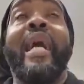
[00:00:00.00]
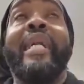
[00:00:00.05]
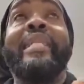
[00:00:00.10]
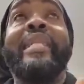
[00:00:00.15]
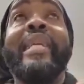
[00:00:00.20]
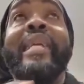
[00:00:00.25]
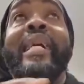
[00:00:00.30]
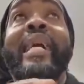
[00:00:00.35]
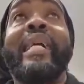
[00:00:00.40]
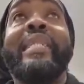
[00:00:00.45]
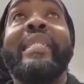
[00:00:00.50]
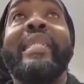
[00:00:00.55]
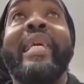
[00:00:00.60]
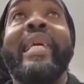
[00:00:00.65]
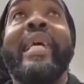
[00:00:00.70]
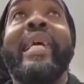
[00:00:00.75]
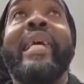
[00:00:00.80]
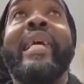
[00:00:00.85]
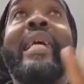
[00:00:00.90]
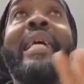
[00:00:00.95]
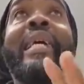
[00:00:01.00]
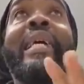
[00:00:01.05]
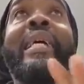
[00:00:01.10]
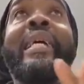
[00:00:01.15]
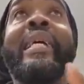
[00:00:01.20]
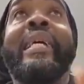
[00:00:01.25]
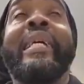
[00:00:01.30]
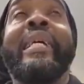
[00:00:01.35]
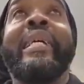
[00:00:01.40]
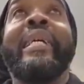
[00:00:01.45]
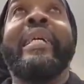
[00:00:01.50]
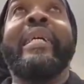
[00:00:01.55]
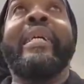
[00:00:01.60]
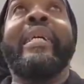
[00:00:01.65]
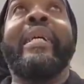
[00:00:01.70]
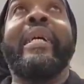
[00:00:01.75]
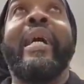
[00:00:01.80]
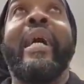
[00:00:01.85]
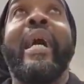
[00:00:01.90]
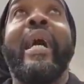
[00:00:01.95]
I think I say
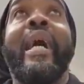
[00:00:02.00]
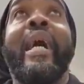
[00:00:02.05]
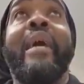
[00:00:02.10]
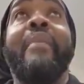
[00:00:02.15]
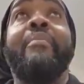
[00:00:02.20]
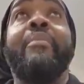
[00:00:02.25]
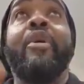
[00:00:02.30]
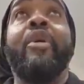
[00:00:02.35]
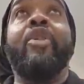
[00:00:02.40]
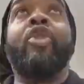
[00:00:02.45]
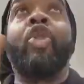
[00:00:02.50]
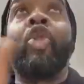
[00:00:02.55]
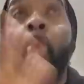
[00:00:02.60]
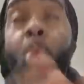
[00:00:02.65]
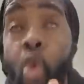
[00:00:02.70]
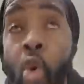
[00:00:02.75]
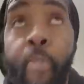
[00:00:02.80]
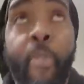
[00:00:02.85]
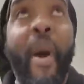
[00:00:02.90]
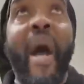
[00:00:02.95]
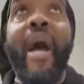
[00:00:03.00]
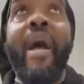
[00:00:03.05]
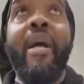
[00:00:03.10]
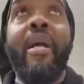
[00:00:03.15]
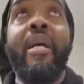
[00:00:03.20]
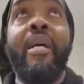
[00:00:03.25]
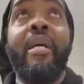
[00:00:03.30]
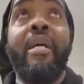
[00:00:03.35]
Chupa.